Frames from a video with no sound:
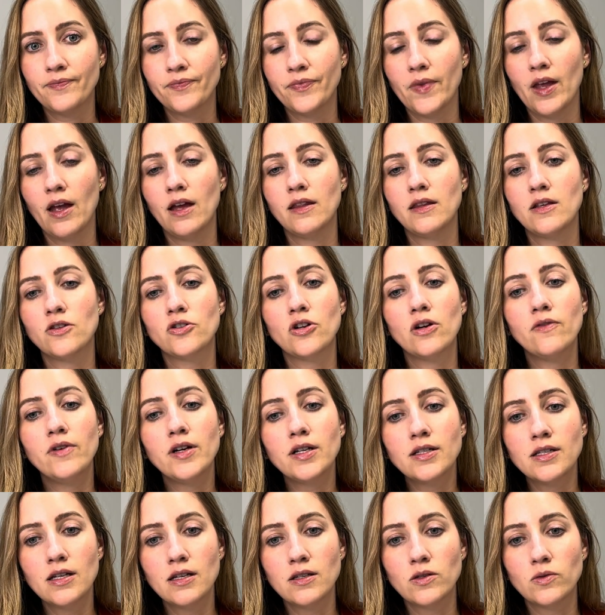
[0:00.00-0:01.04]
And the
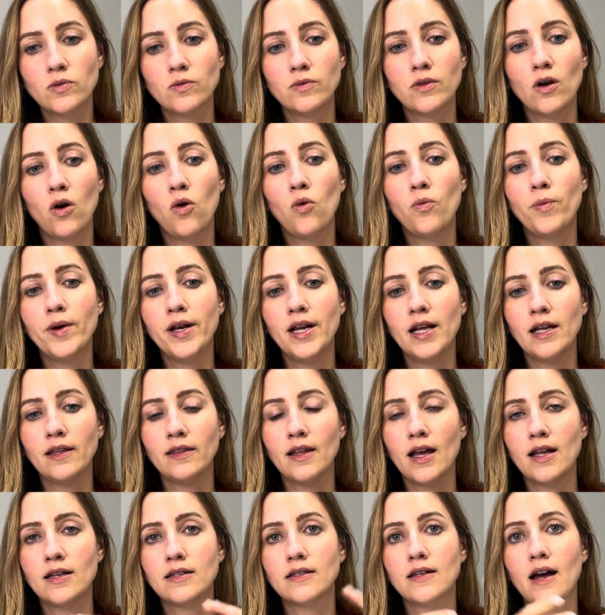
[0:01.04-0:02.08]
cervix is the opening
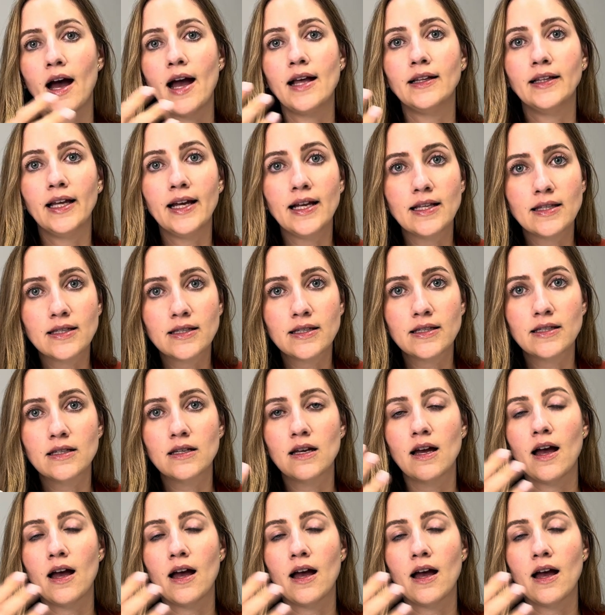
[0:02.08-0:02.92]
that dilates